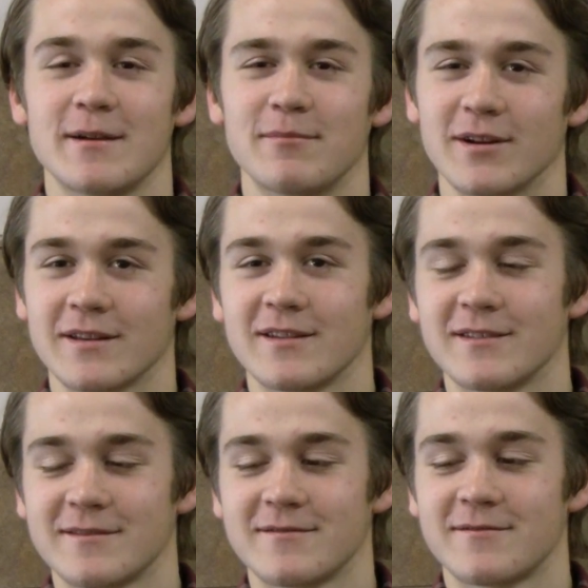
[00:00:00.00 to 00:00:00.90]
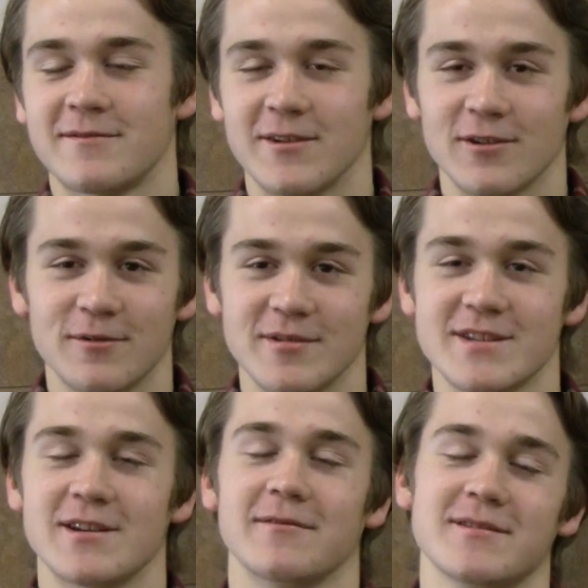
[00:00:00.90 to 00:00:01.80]
But film and
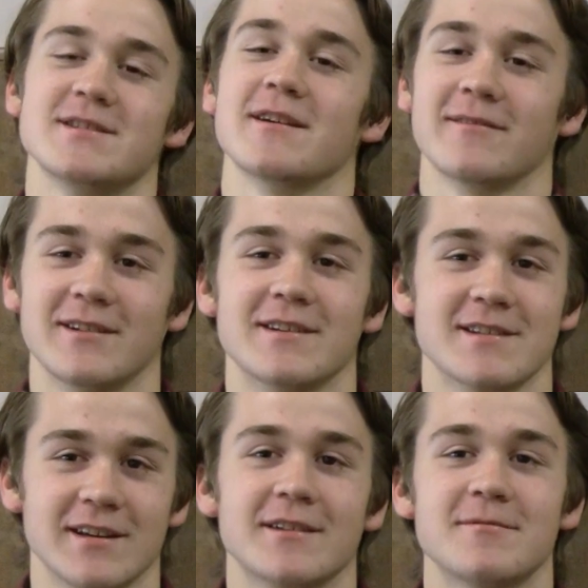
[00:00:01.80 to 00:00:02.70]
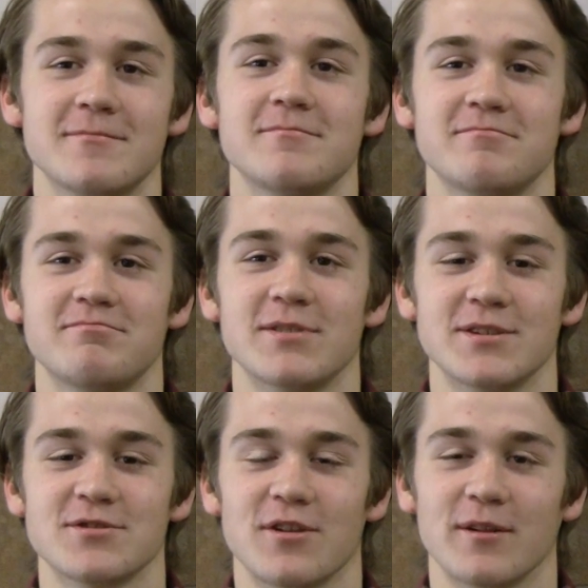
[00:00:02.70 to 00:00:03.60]
stuff is definitely his like big
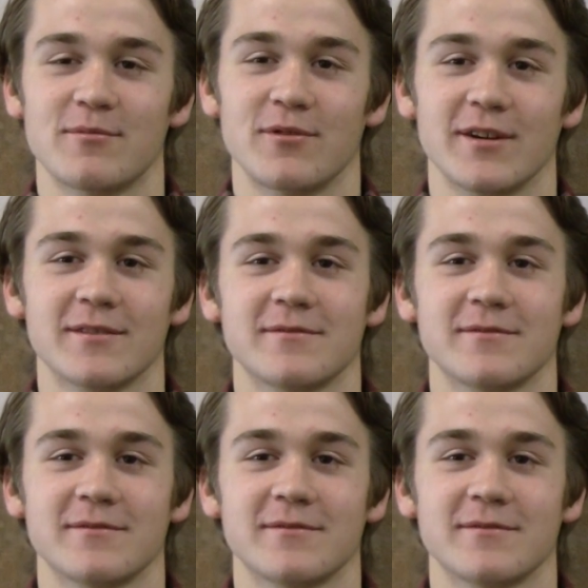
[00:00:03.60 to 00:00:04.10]
strong point.